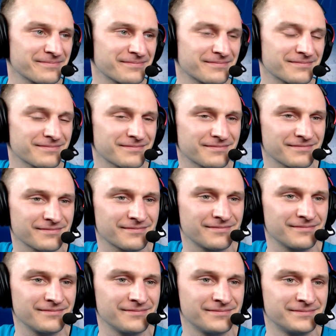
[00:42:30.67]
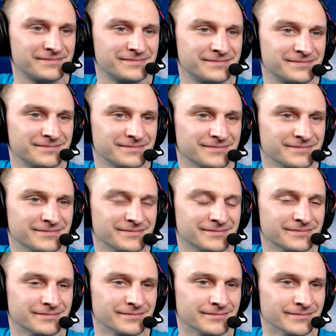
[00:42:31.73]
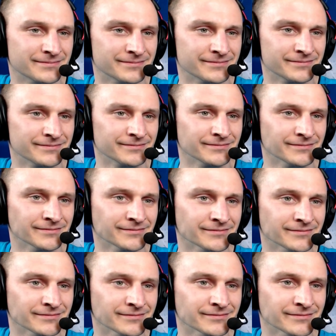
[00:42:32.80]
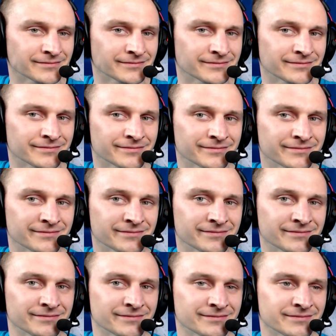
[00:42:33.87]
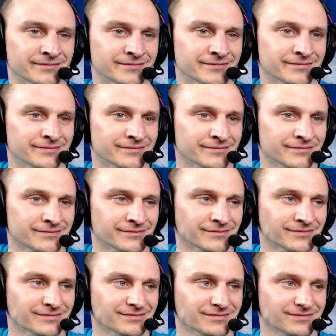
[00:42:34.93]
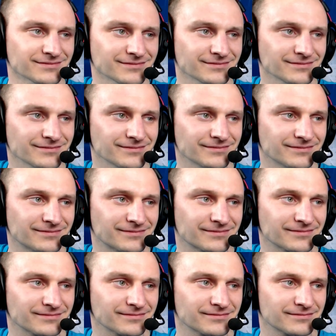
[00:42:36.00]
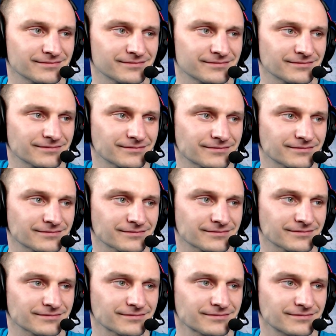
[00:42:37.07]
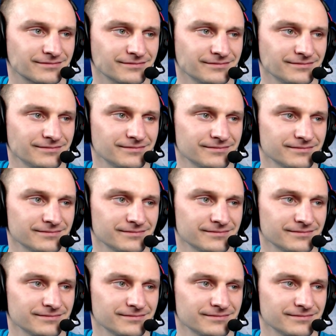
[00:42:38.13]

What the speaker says: No words are spoken by the person on screen.